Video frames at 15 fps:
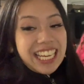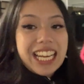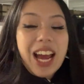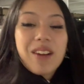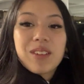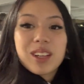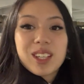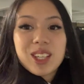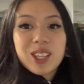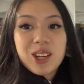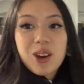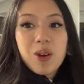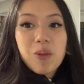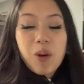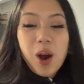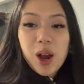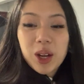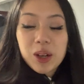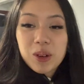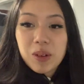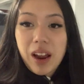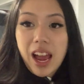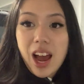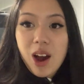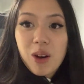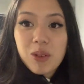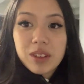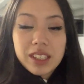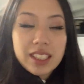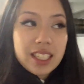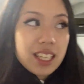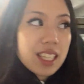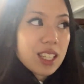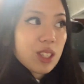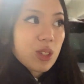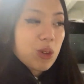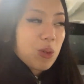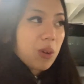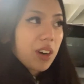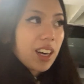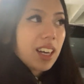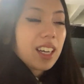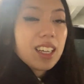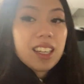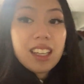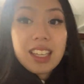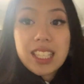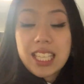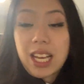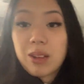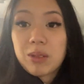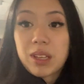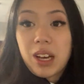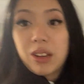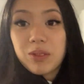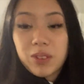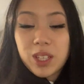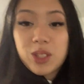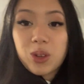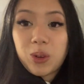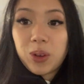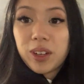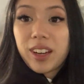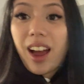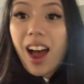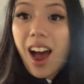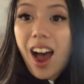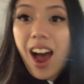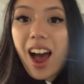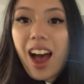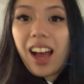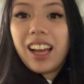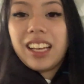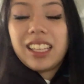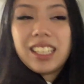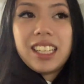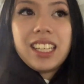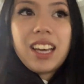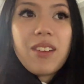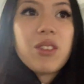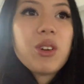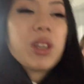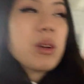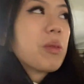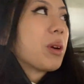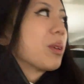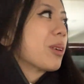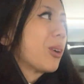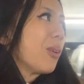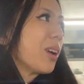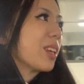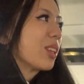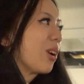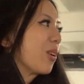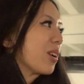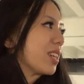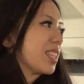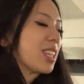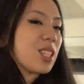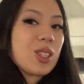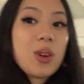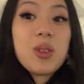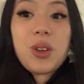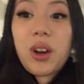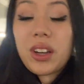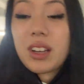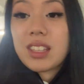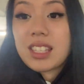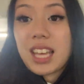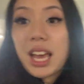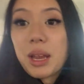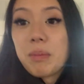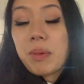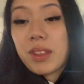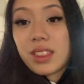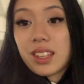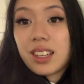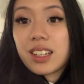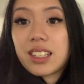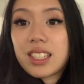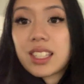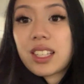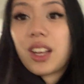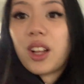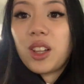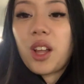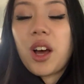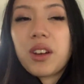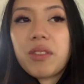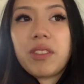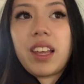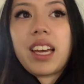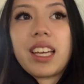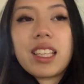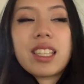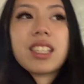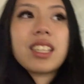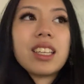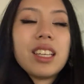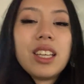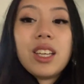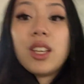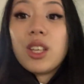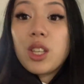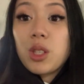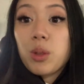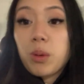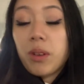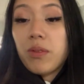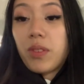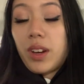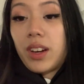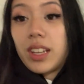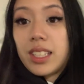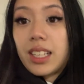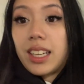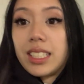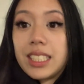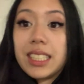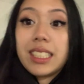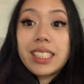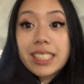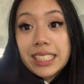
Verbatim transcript: Now we're gonna go walk around and just tour downtown Victoria. I have no idea where we're going though because it's so dark outside, but there's a lot of lights. So I'm very excited.